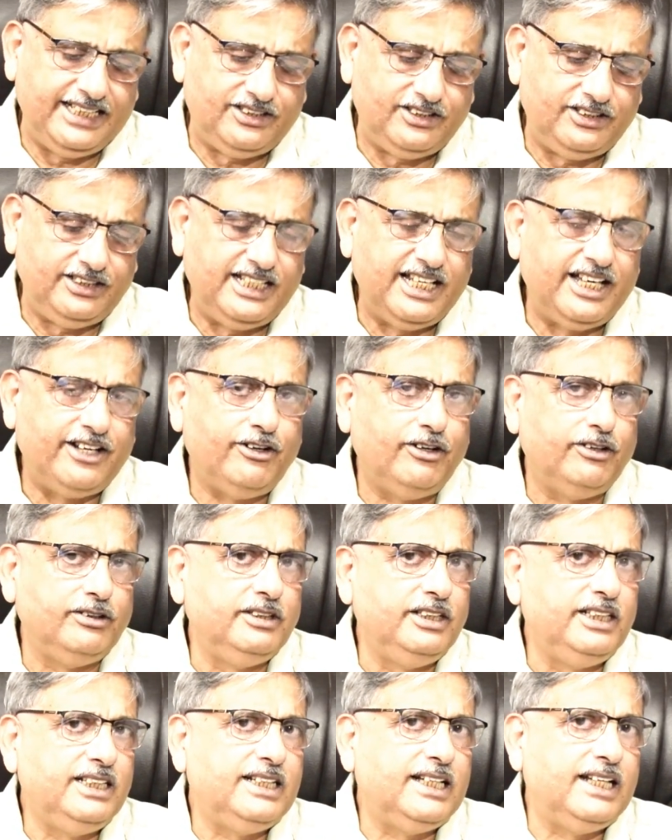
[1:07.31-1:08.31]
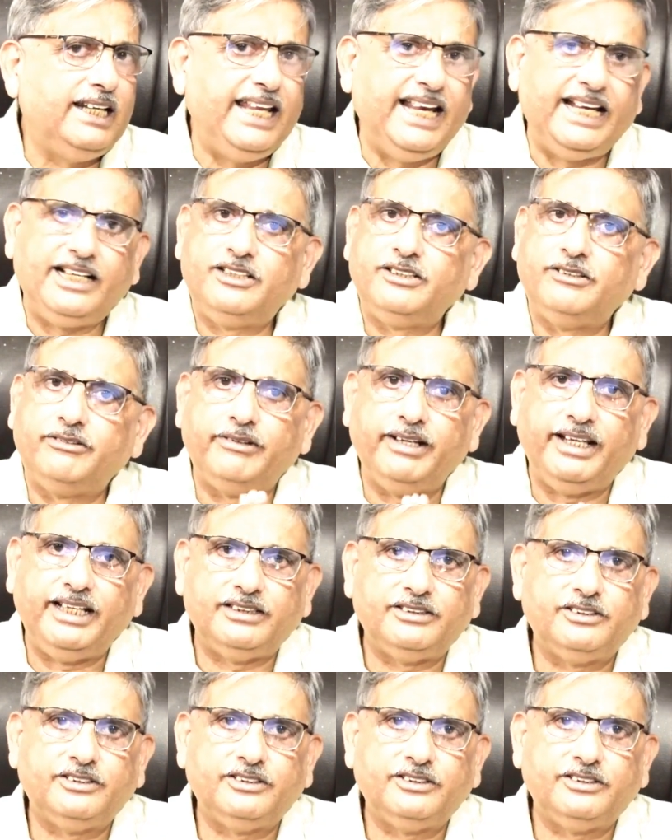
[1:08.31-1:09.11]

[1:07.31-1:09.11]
STR on the collector rate.